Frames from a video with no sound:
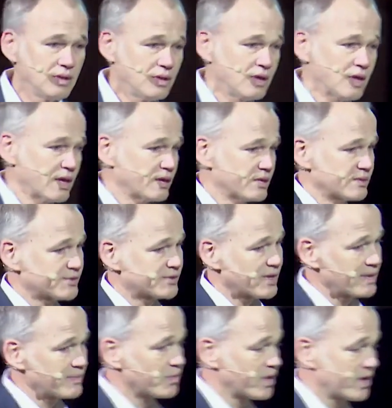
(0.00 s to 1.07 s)
And in the
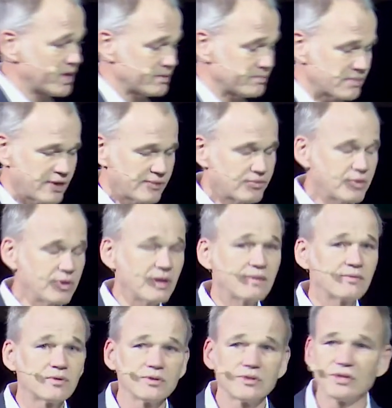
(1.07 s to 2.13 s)
same way, if we
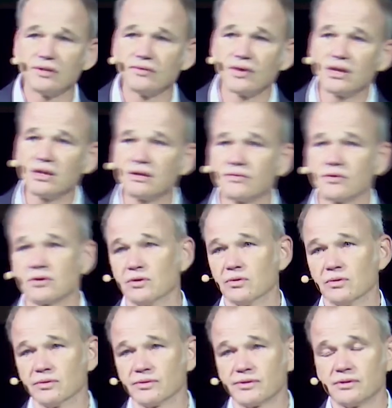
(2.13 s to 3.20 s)
never achieve any of the
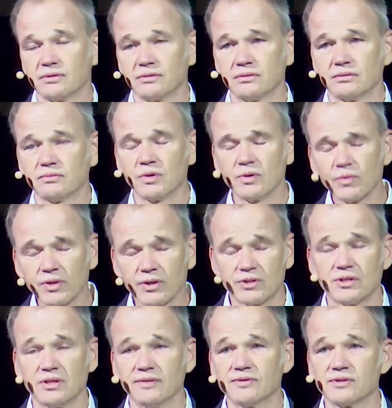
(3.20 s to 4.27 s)
goals, we will
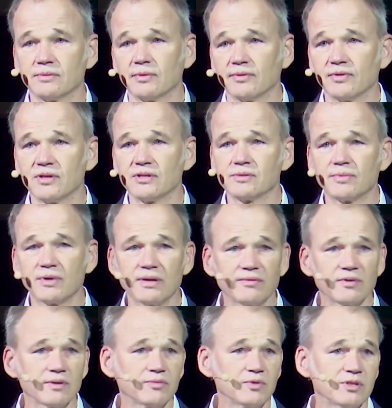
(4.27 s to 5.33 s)
achieve some of these, but even
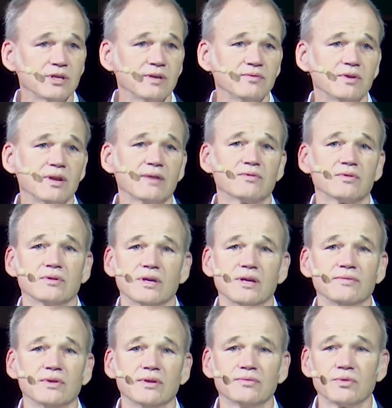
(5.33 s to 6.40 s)
if we never
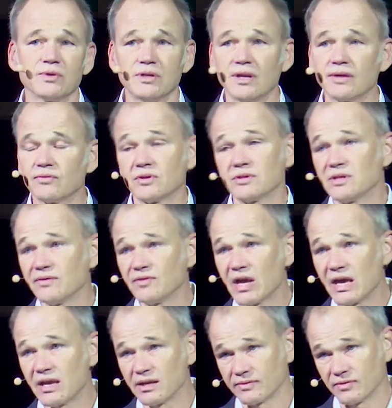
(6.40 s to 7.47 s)
achieved
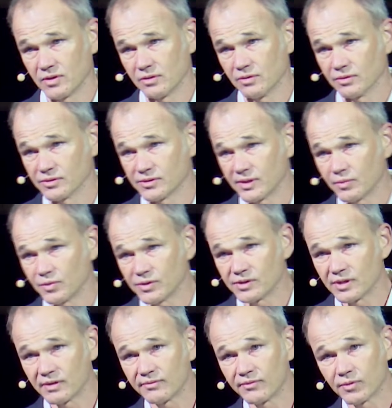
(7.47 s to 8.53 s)
any of the goals that we
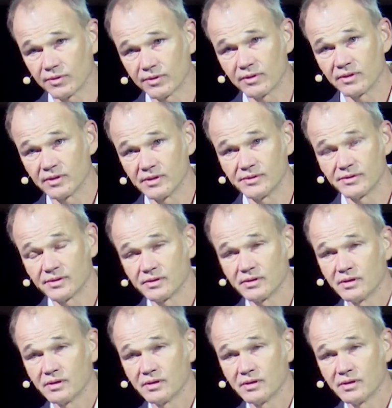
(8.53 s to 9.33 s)
set forth in these